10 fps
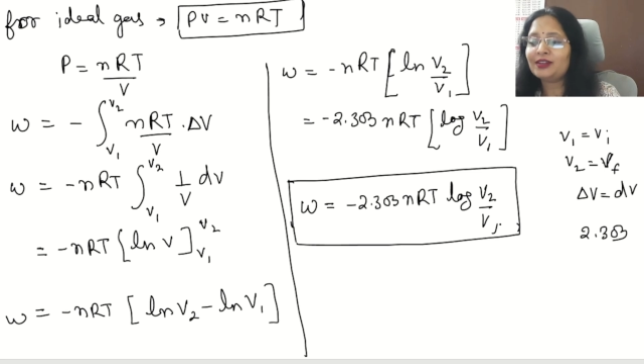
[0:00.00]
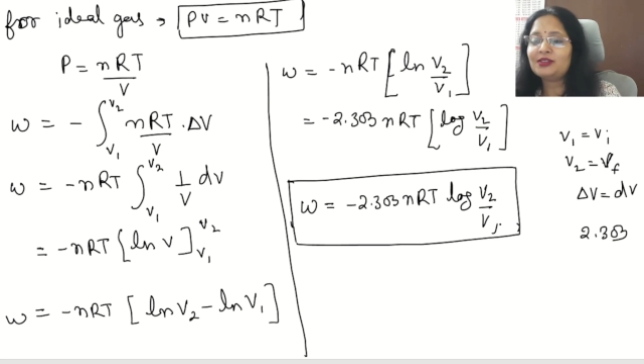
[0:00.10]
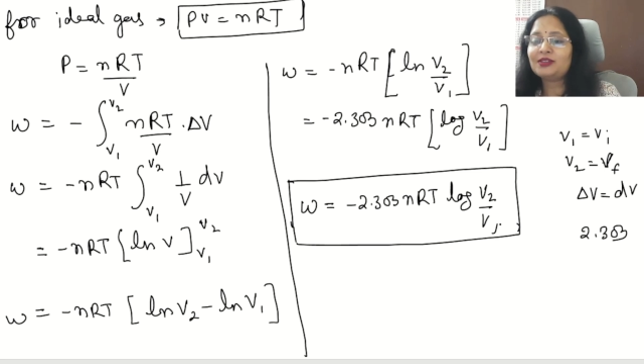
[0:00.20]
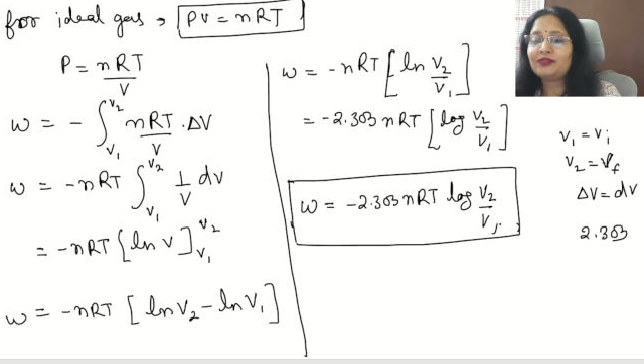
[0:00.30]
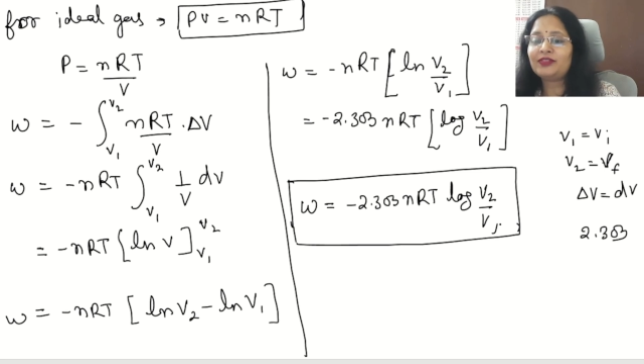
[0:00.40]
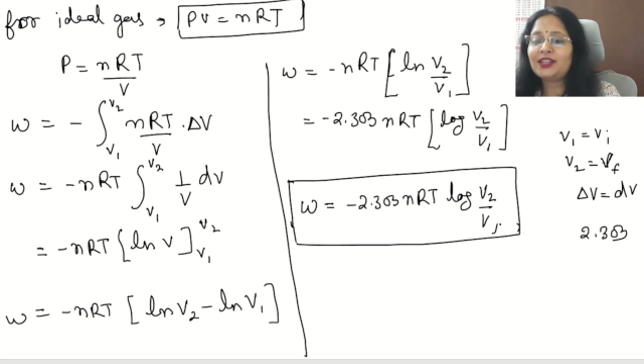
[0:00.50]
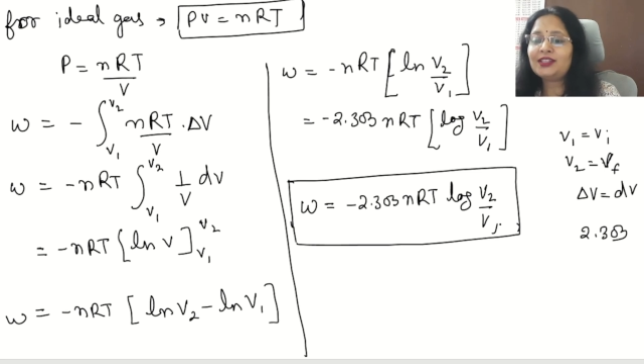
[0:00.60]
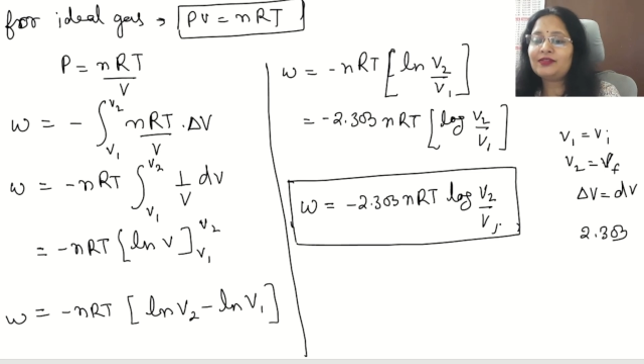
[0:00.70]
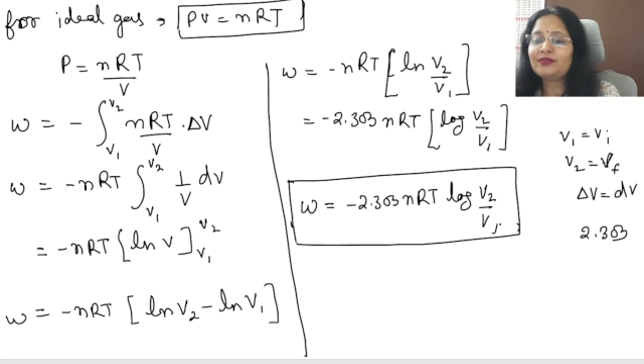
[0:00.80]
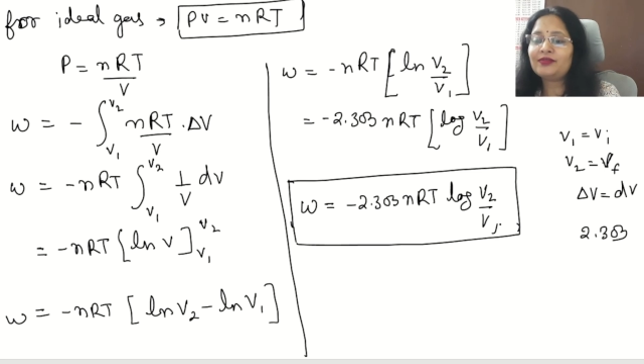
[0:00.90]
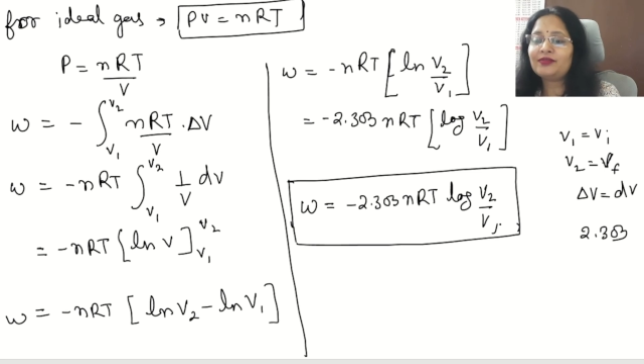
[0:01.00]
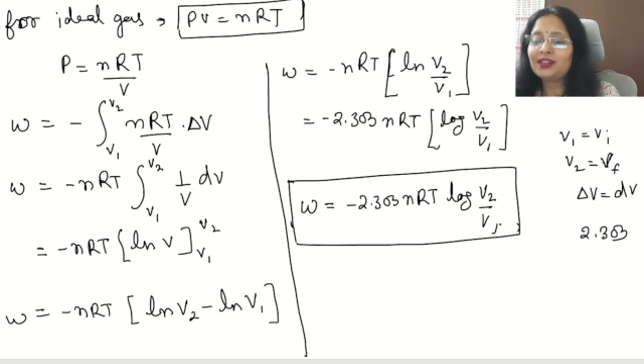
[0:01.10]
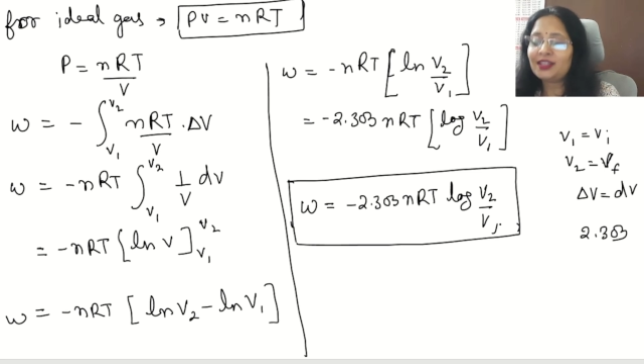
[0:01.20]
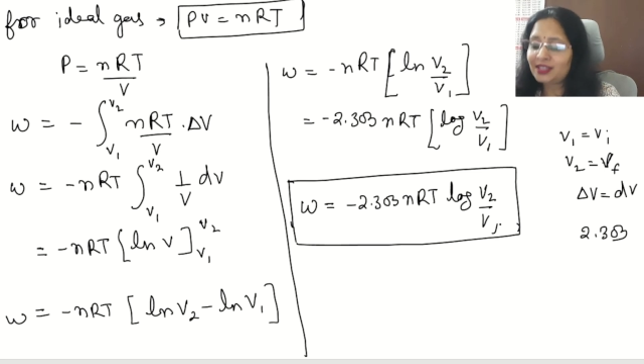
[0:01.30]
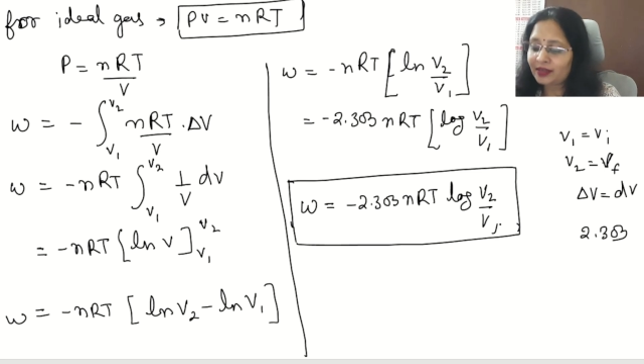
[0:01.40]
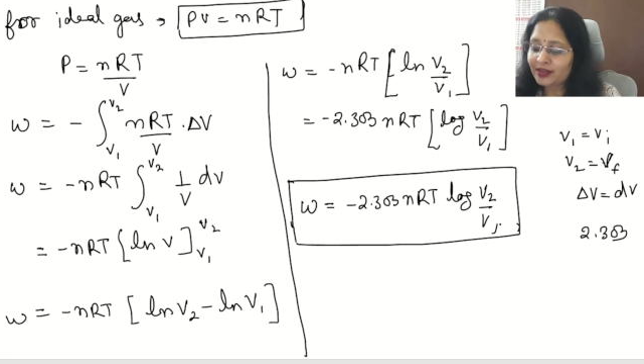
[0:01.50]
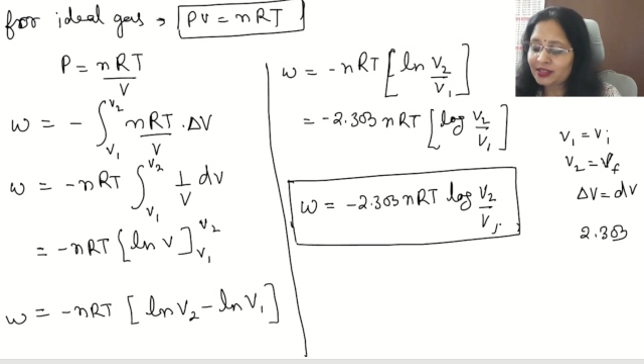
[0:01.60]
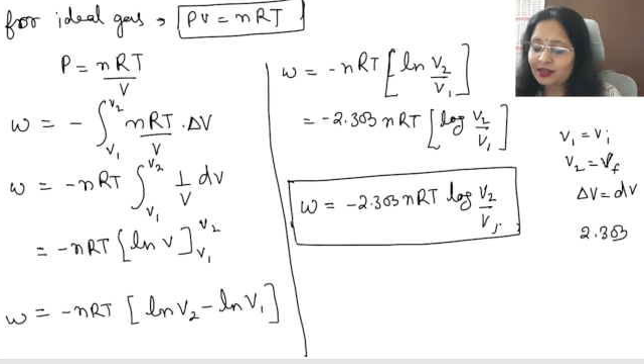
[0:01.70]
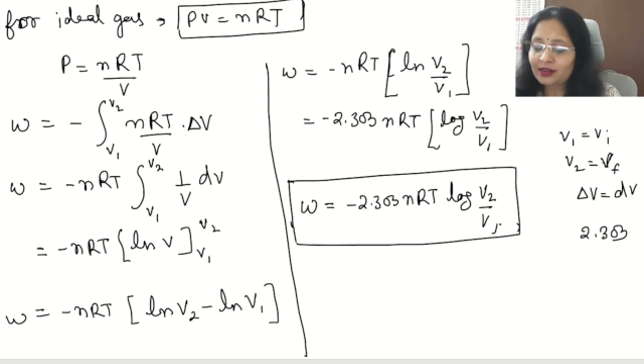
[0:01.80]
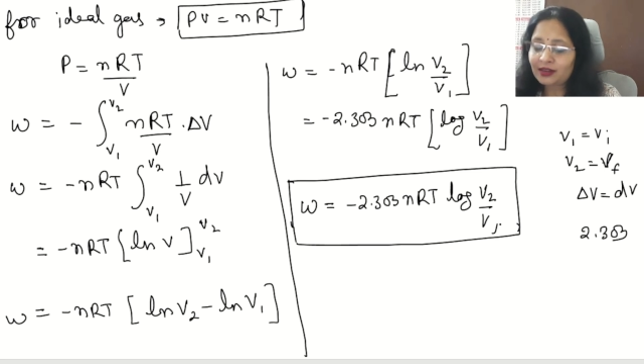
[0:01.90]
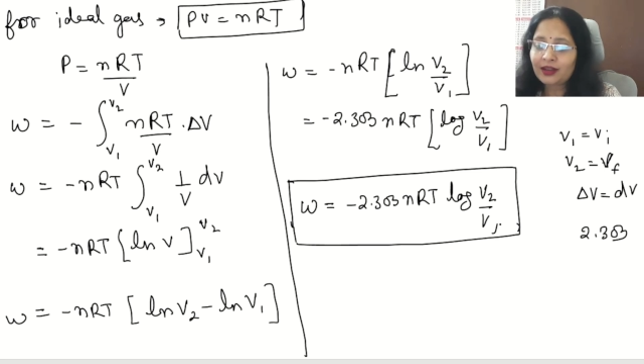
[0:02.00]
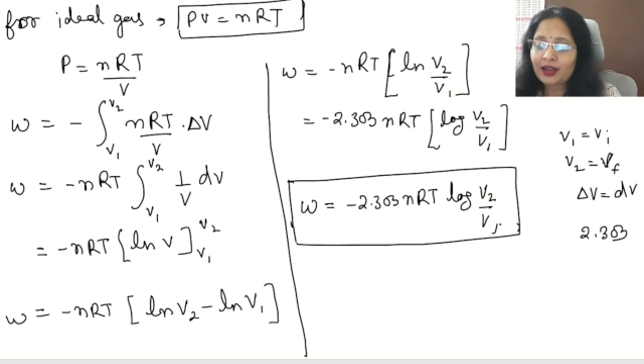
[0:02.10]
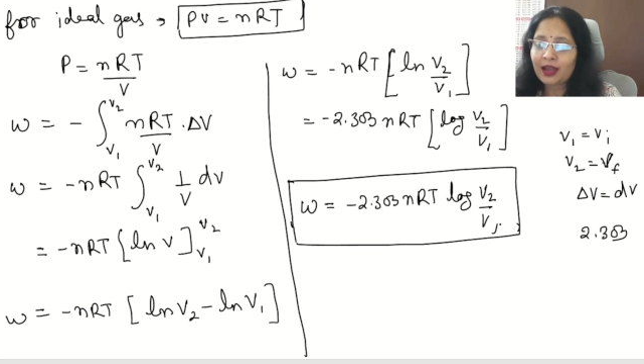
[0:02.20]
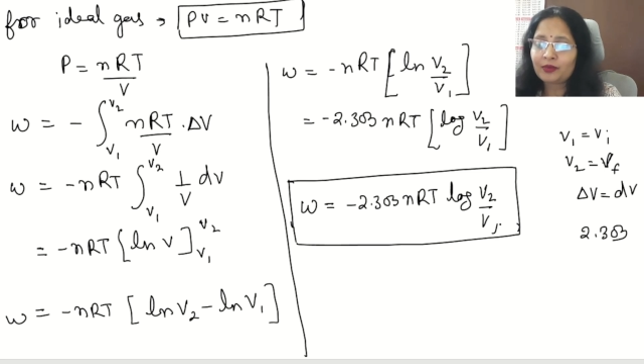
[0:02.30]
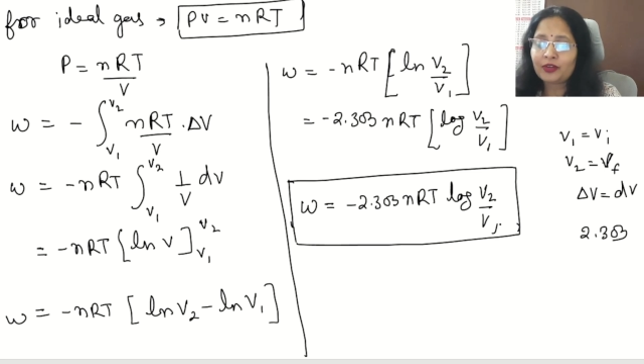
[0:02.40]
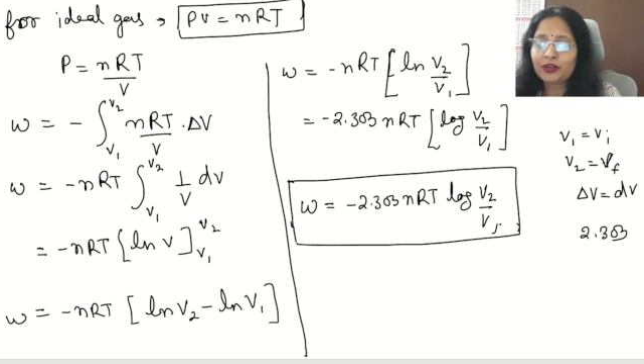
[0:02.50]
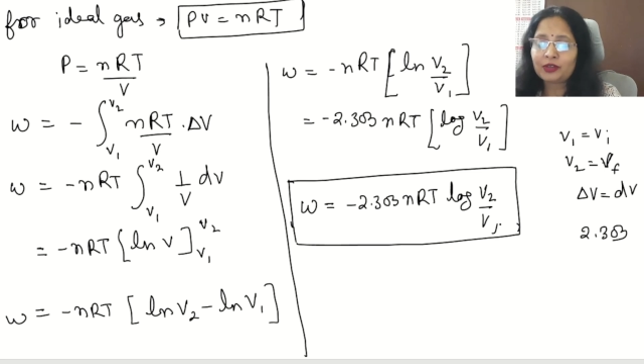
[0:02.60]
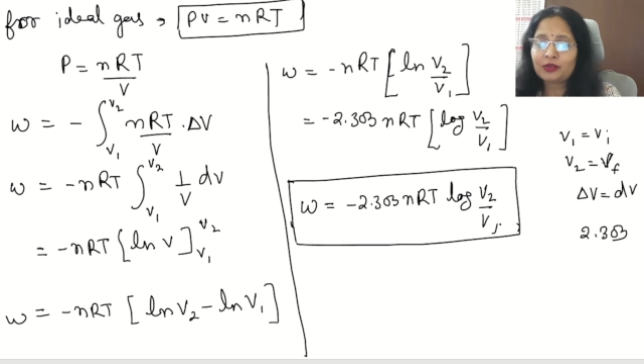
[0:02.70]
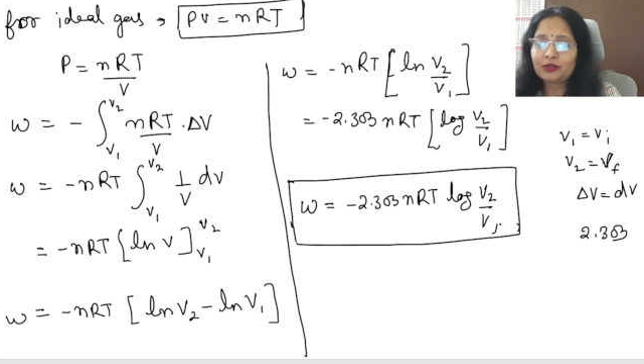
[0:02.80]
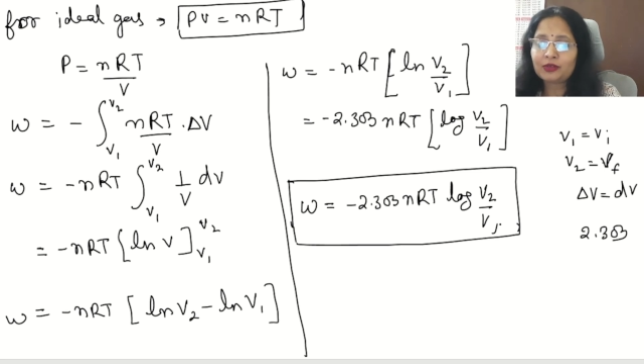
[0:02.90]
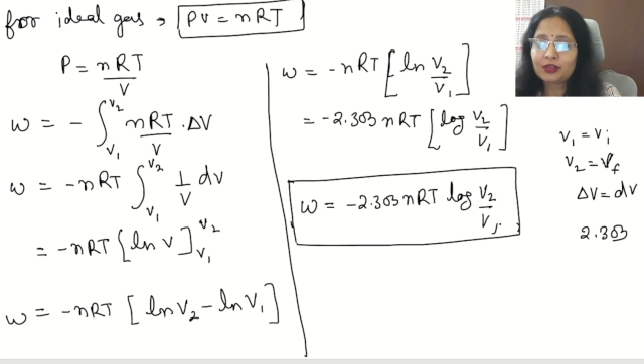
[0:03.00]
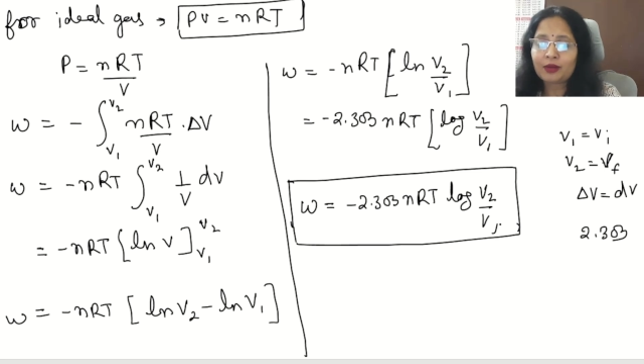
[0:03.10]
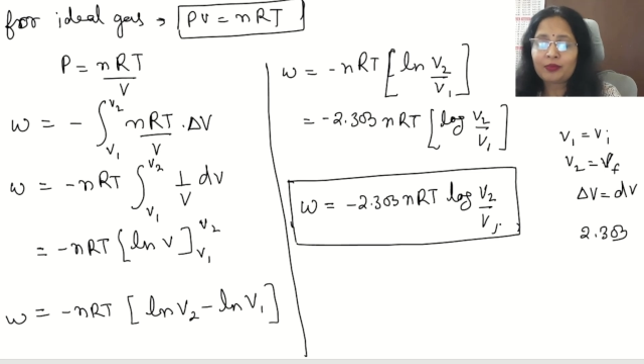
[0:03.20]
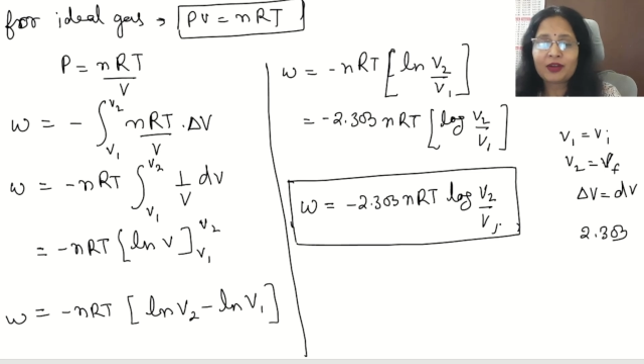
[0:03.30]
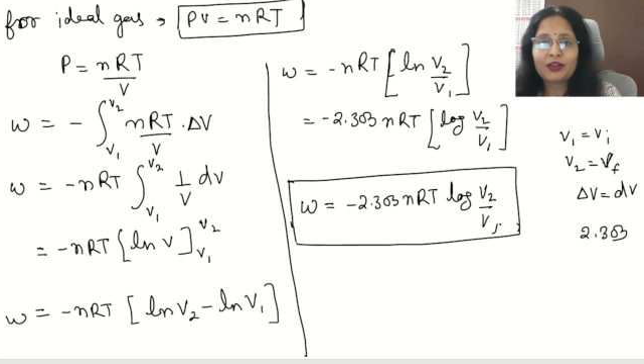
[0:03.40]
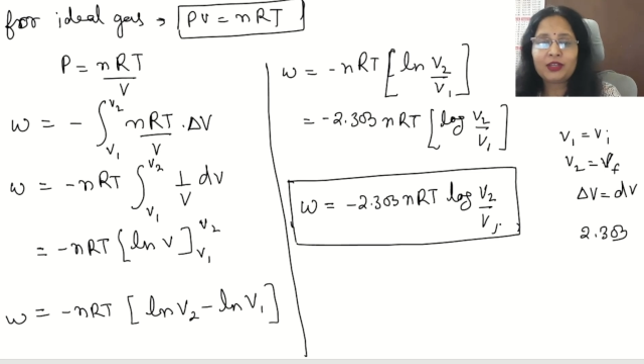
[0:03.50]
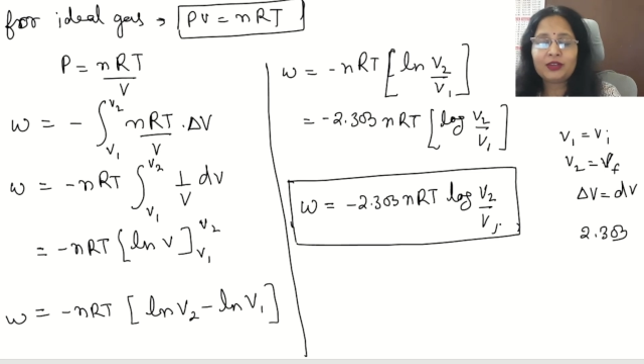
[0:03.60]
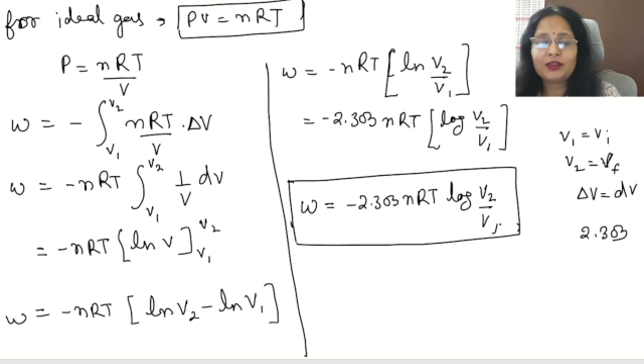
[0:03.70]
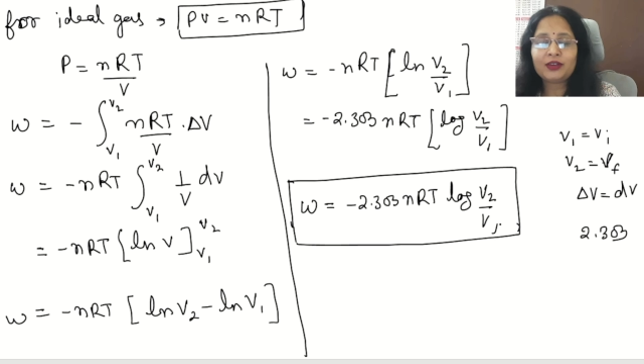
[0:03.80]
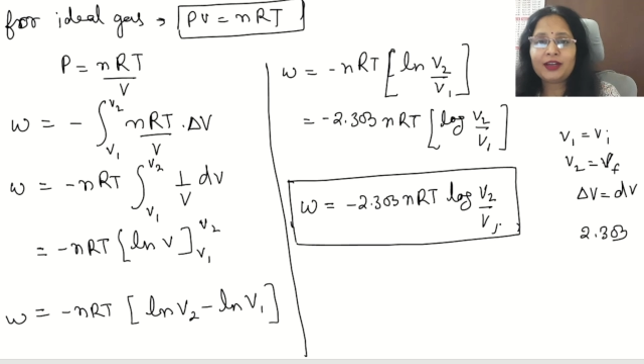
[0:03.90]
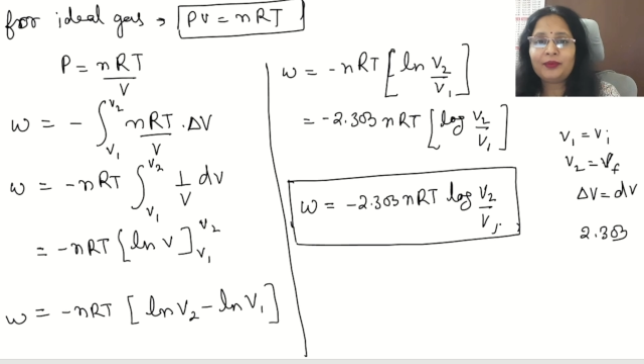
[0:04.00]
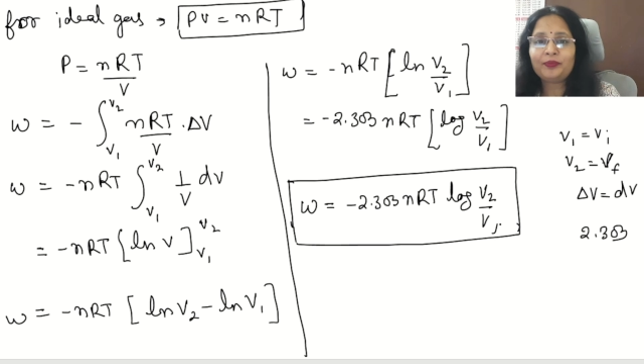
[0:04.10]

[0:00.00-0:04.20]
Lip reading: So friends, with this equation, I am going to stop my video here.